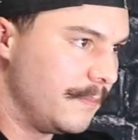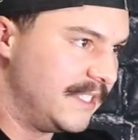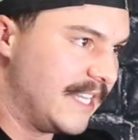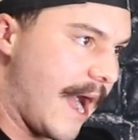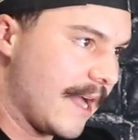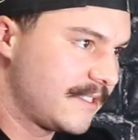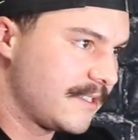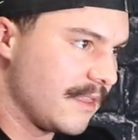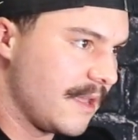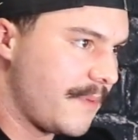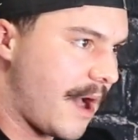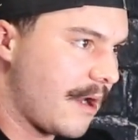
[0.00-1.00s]
dots
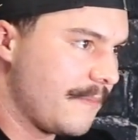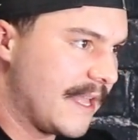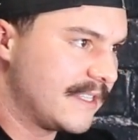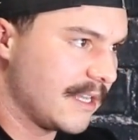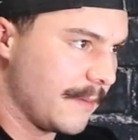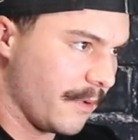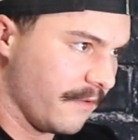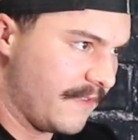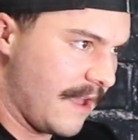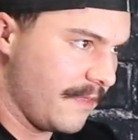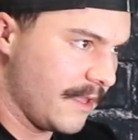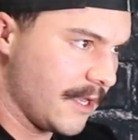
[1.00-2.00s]
on the bottom that's going to
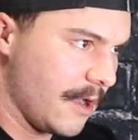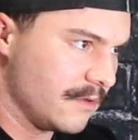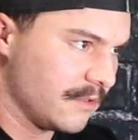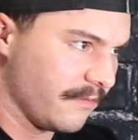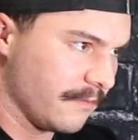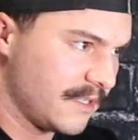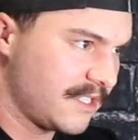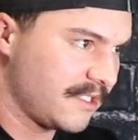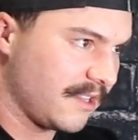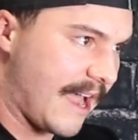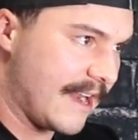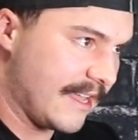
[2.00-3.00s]
prevent the coaster from
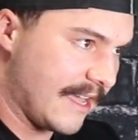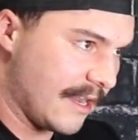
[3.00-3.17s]
sliding